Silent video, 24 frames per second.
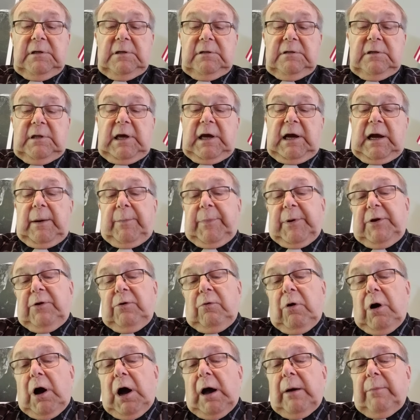Take up a
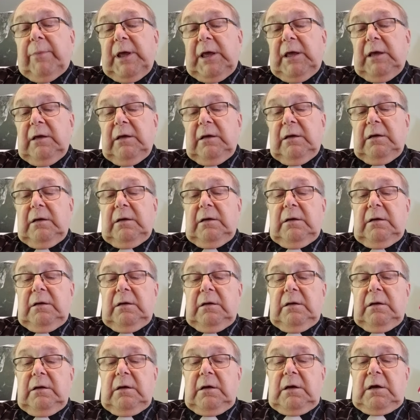new hobby.
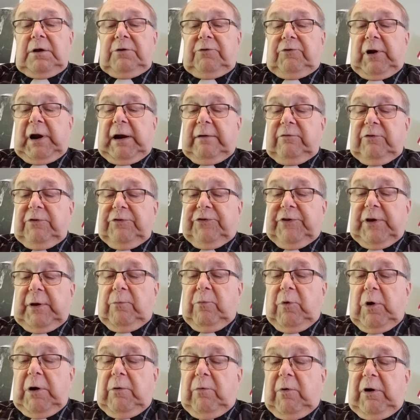Travel
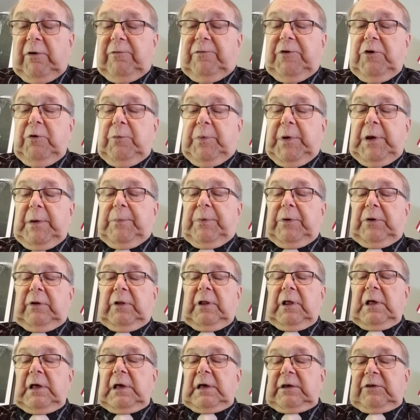somewhere where a few
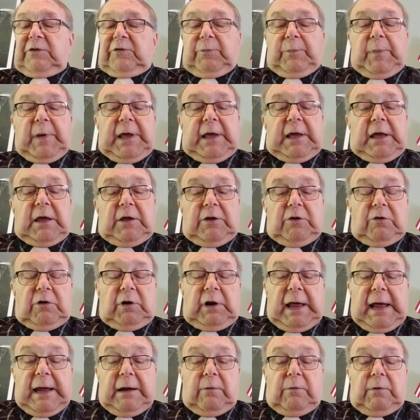people speak your
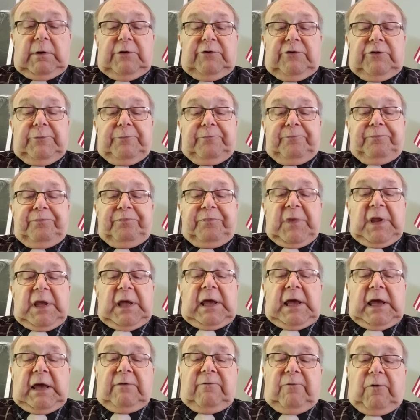language.
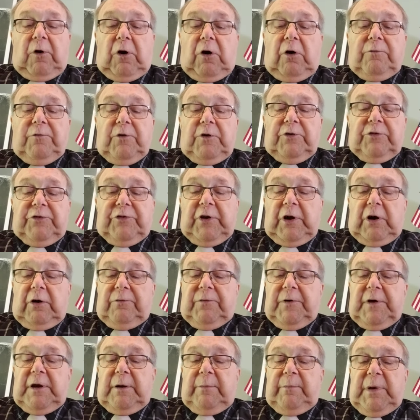Involve
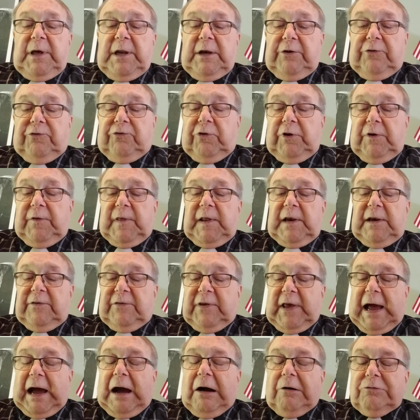yourself in a ministry that
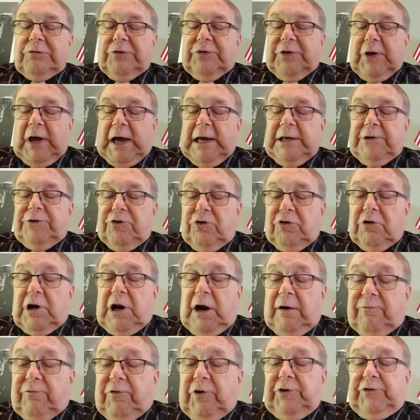is outside your
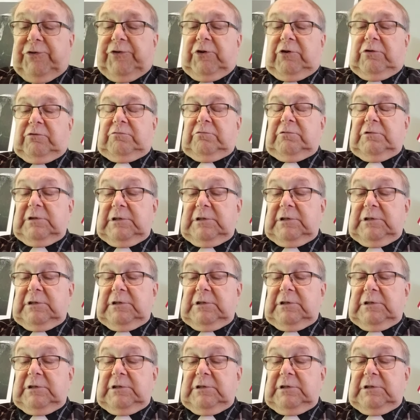comfort zone.